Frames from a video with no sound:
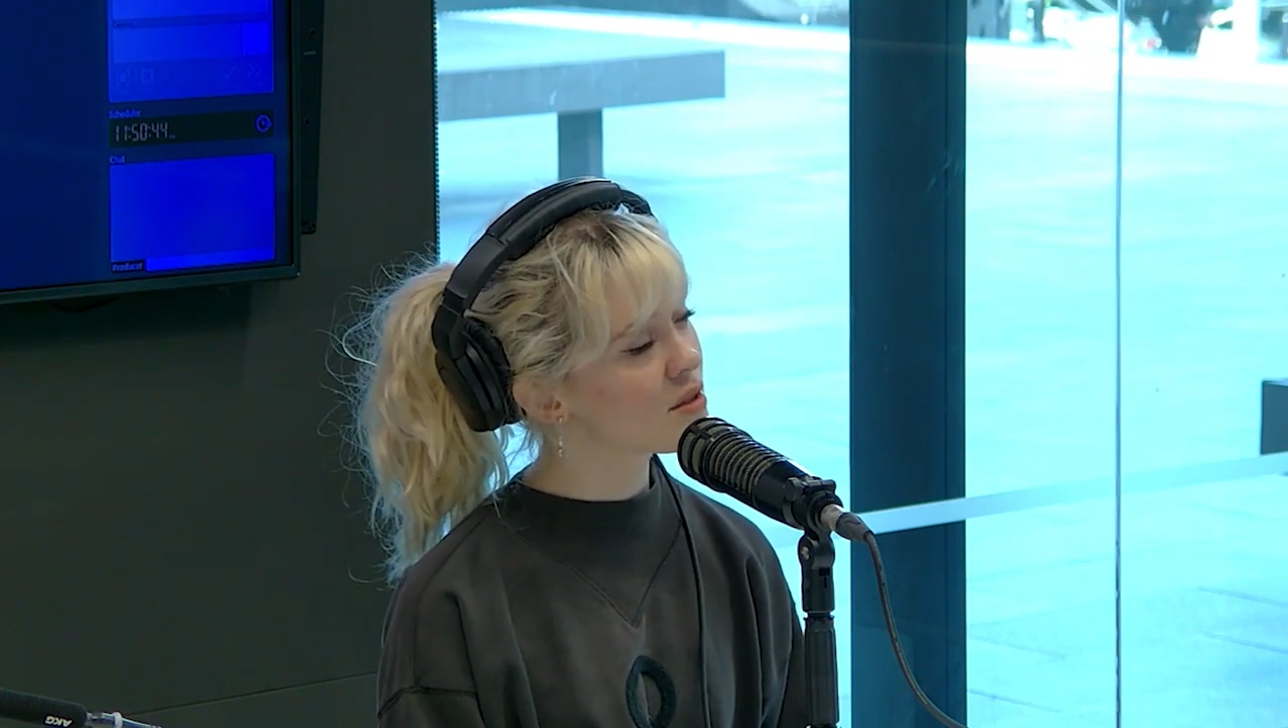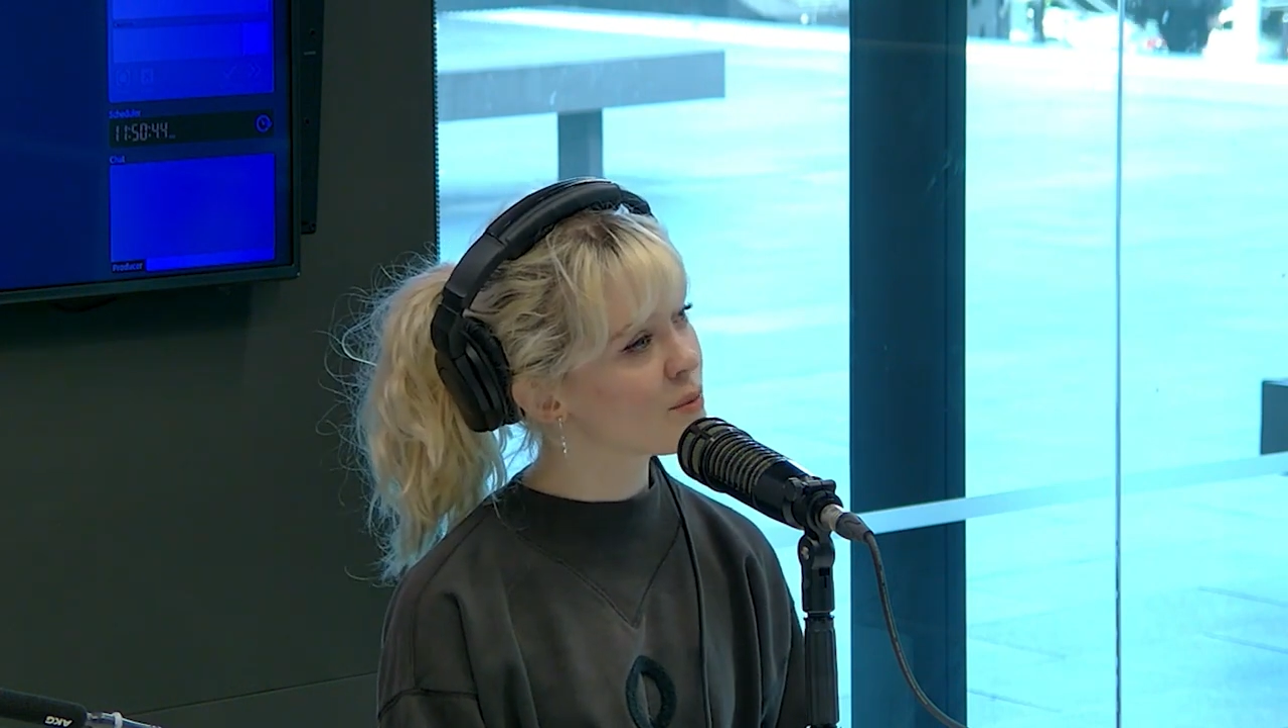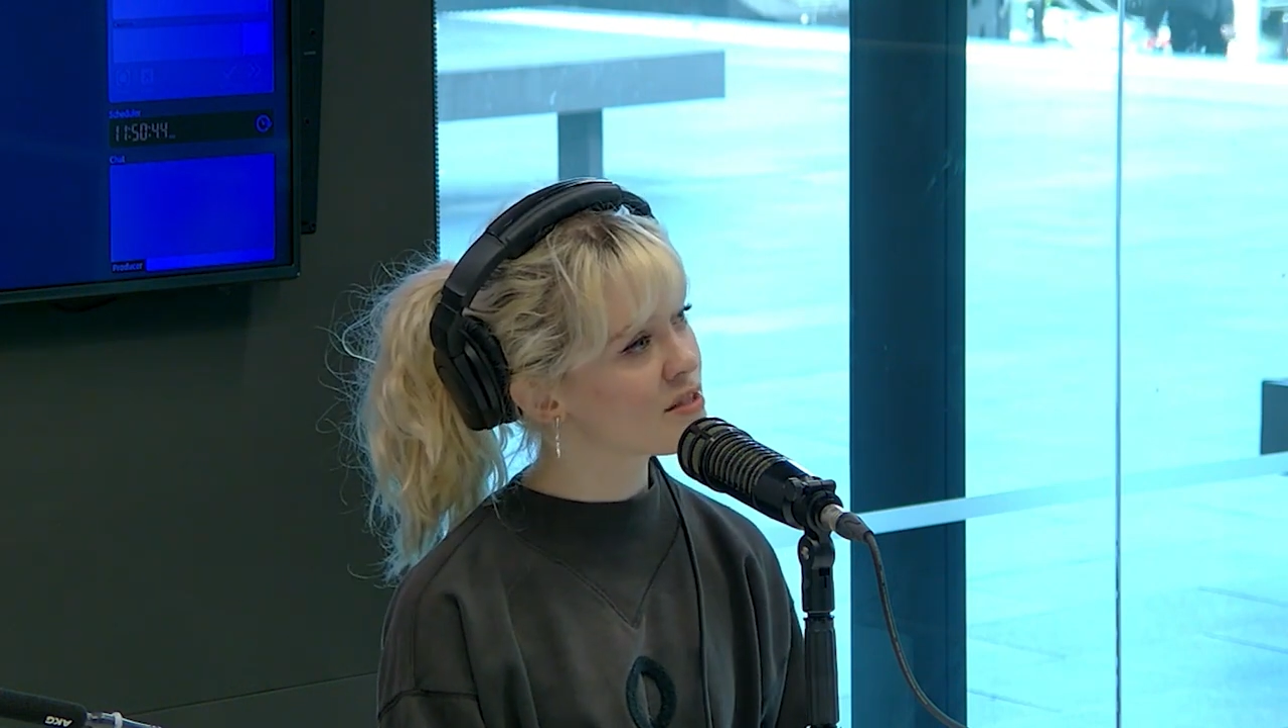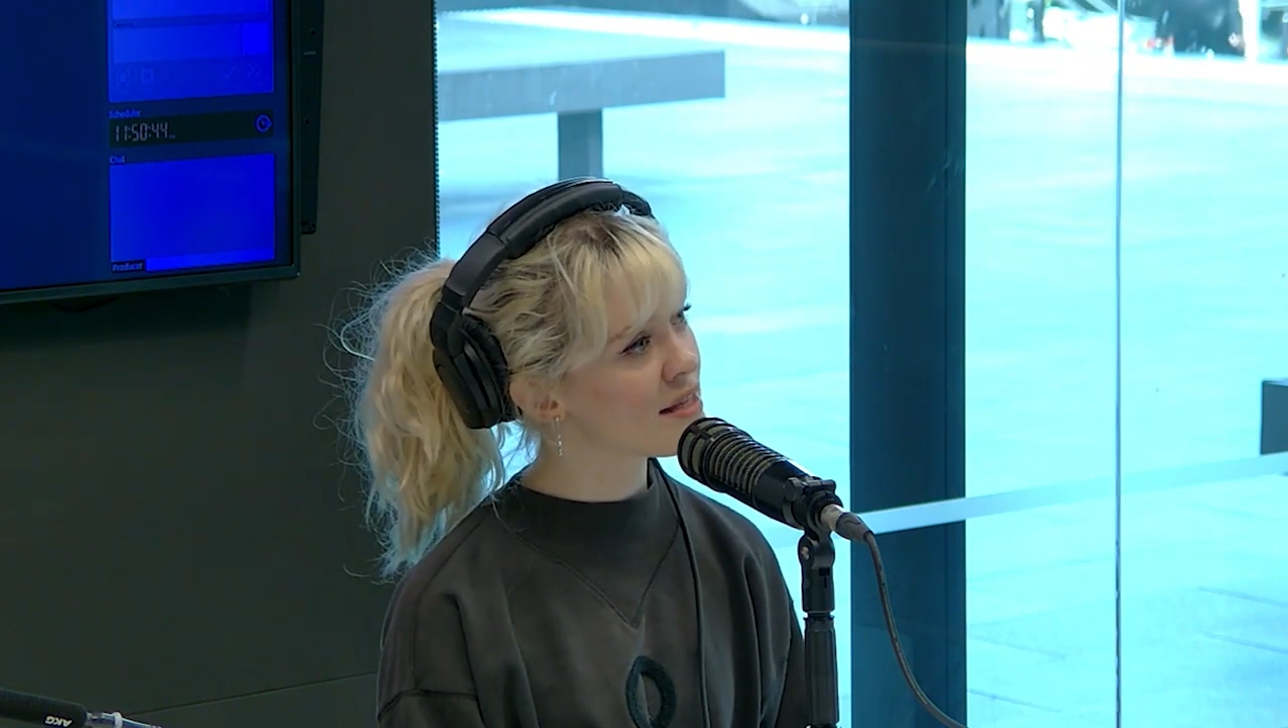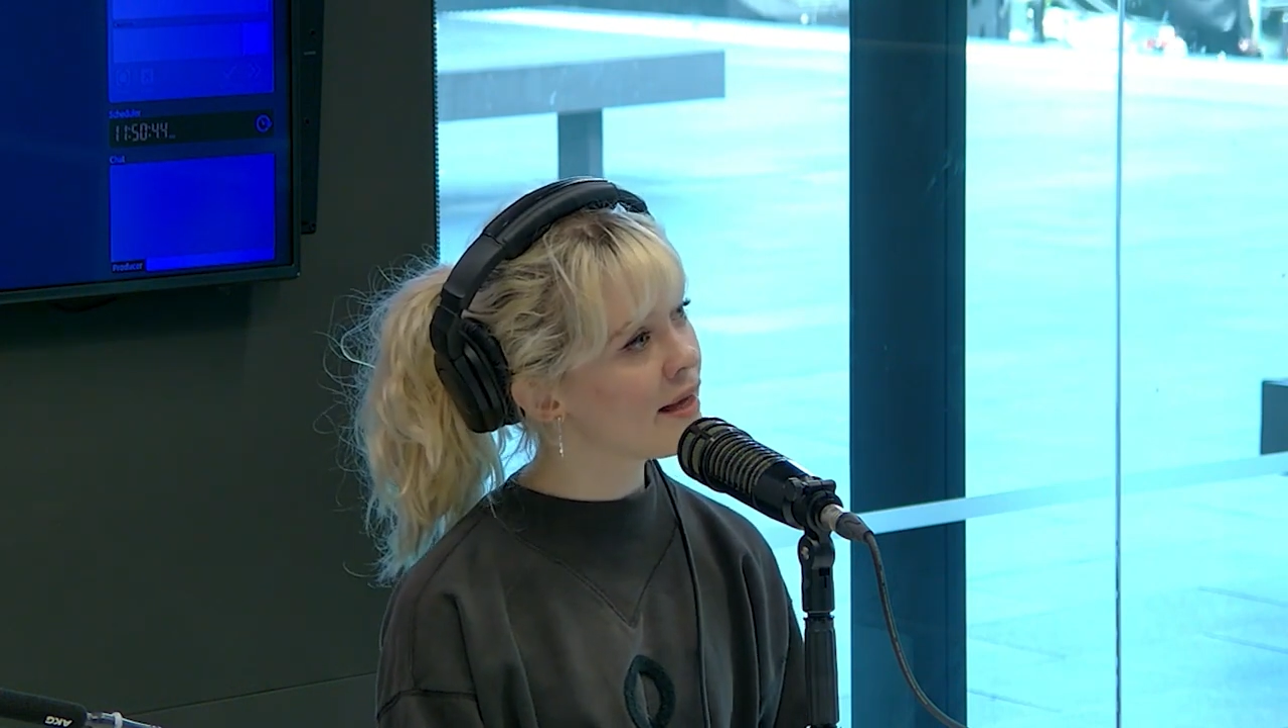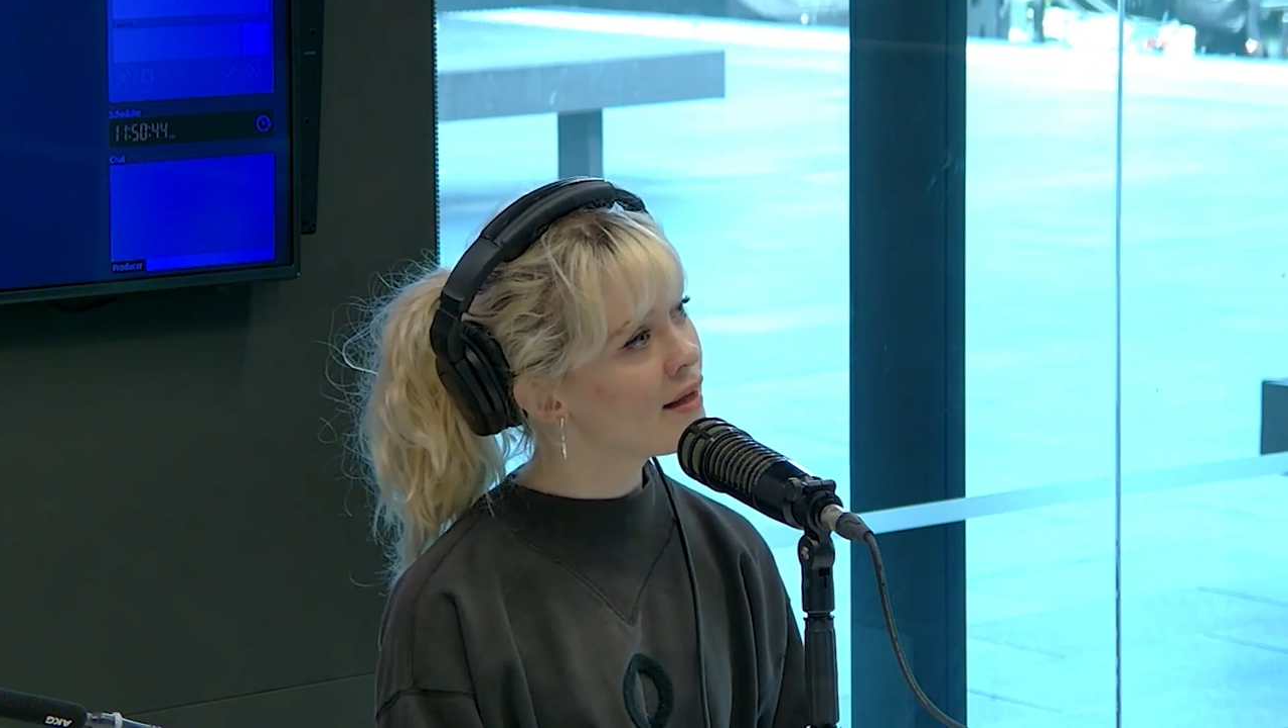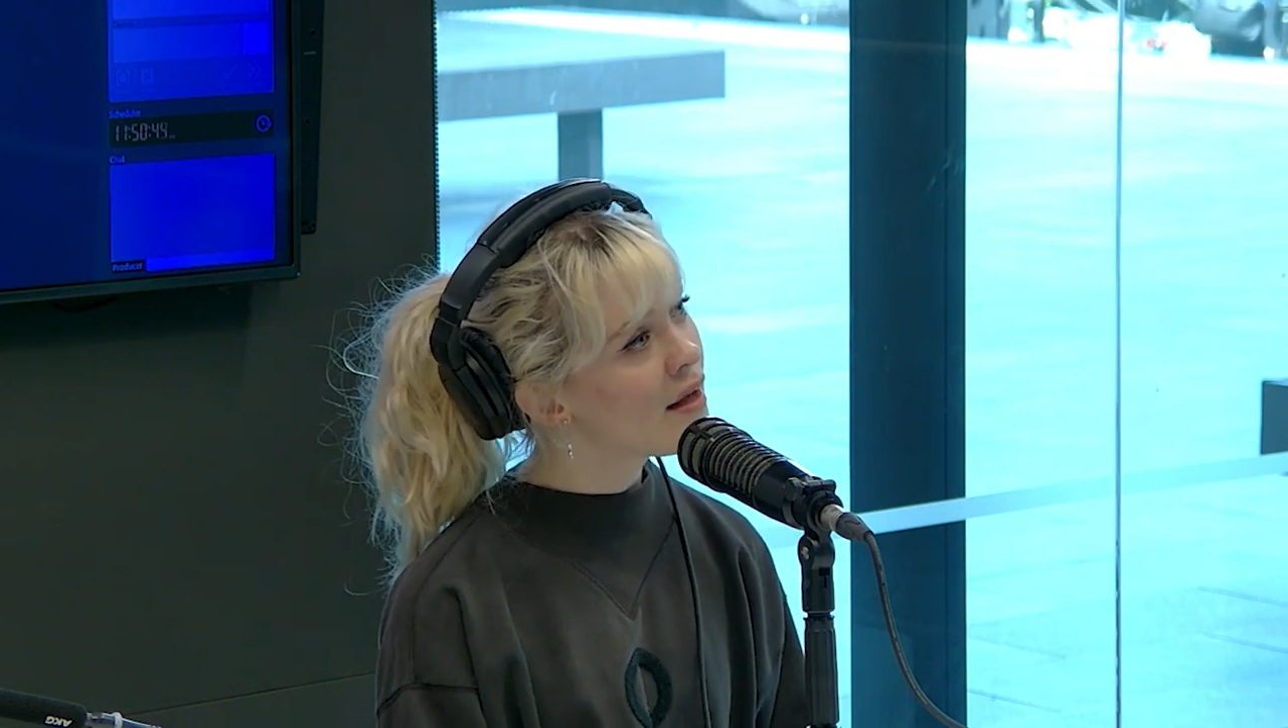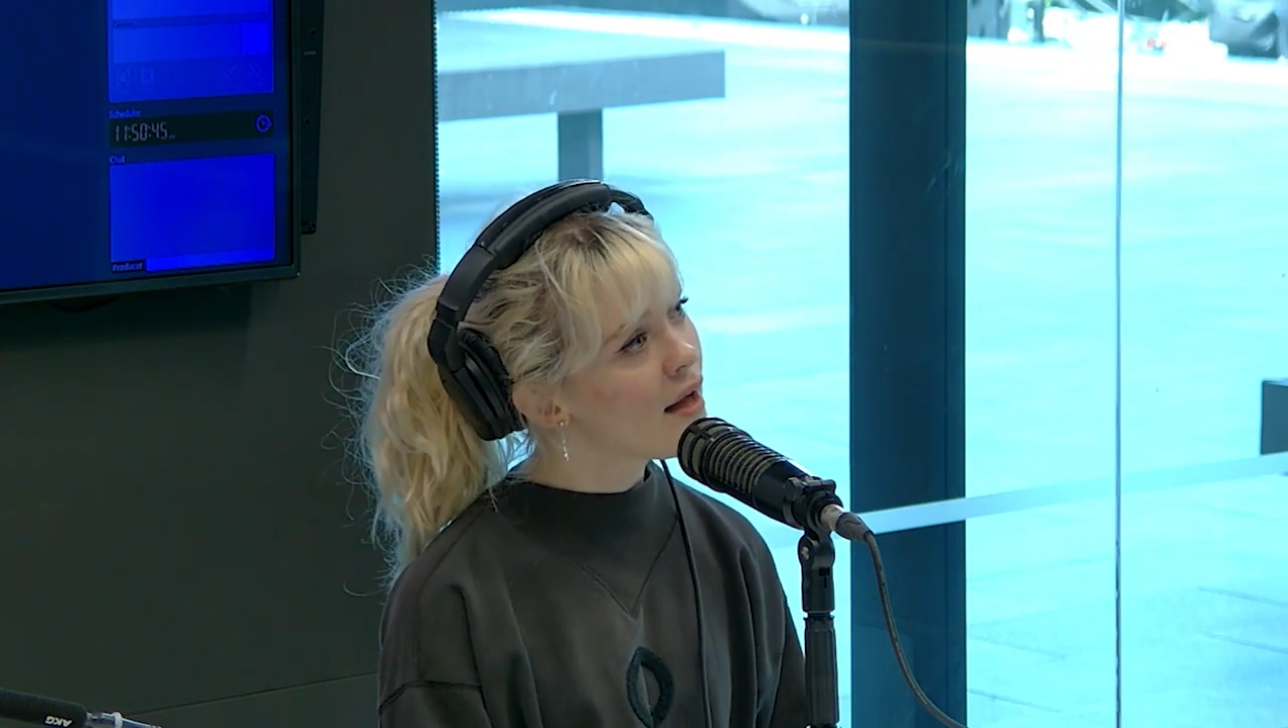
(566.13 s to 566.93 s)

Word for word: some would say.